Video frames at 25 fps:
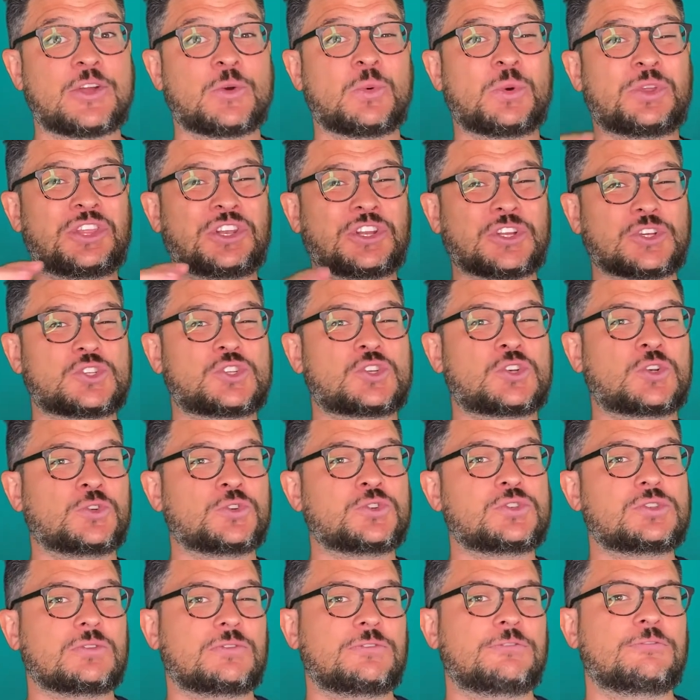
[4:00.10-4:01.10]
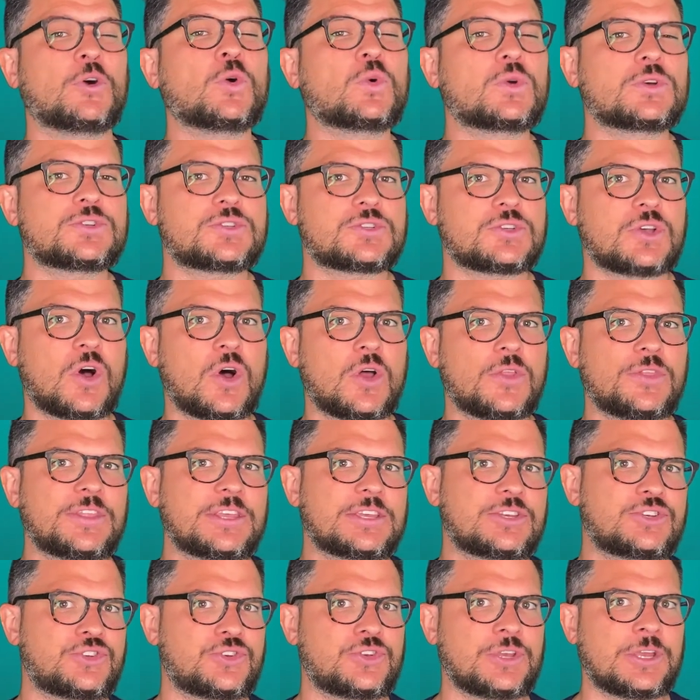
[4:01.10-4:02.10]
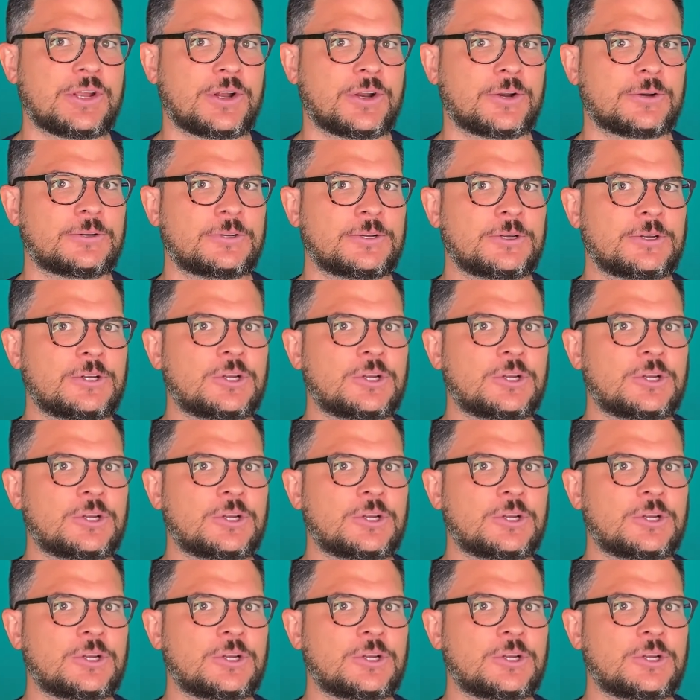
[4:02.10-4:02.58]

with an exclusive focus on this year.